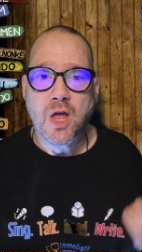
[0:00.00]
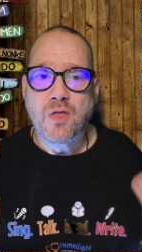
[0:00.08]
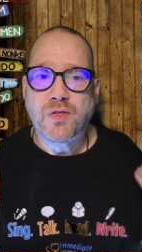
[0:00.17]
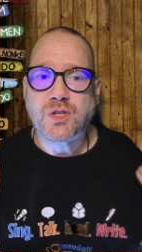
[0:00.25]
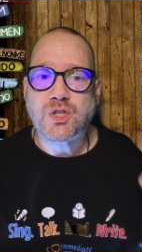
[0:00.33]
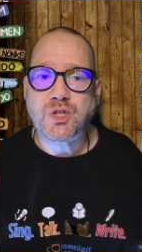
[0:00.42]

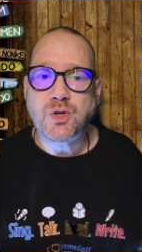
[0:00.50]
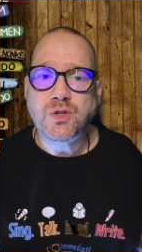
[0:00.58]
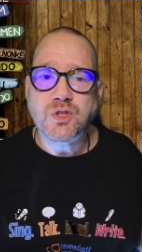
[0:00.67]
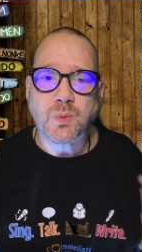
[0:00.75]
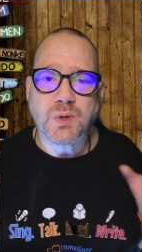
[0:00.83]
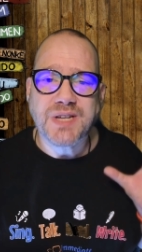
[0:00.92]
the
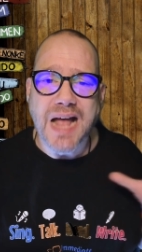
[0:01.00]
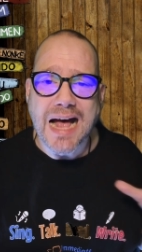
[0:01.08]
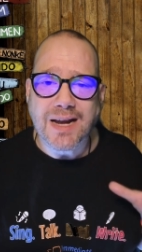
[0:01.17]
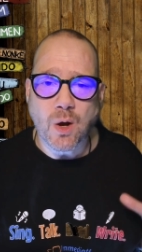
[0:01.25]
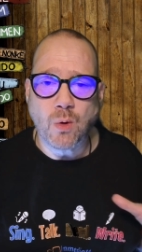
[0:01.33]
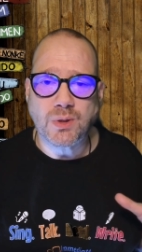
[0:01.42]
students were
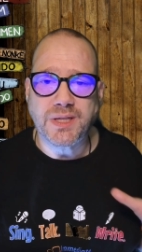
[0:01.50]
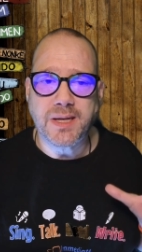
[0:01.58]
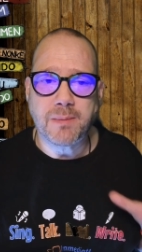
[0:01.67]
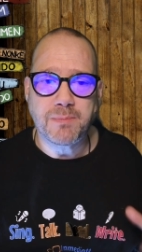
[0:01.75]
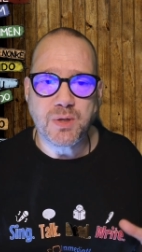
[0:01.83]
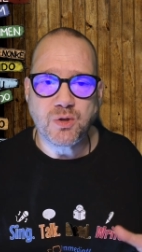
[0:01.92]
not only
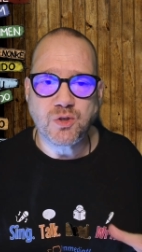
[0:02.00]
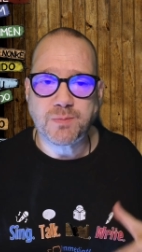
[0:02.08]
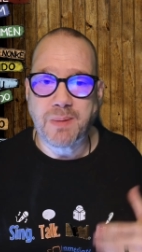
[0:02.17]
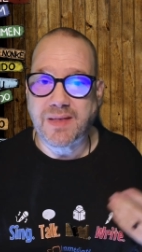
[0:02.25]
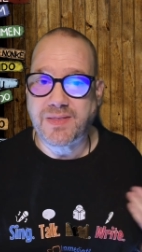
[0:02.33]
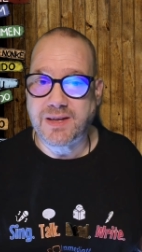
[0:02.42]
amused
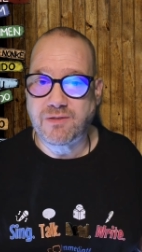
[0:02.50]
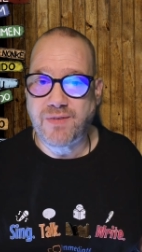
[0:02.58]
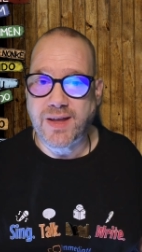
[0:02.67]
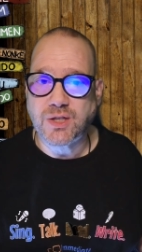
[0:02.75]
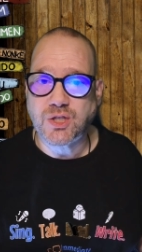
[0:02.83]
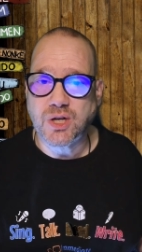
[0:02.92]
by the
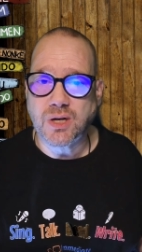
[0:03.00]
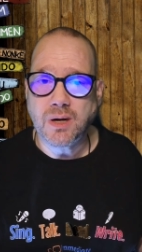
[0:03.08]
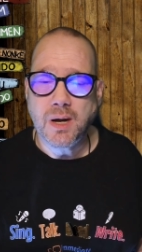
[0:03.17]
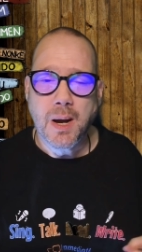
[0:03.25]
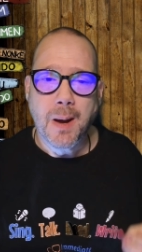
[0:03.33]
adventure,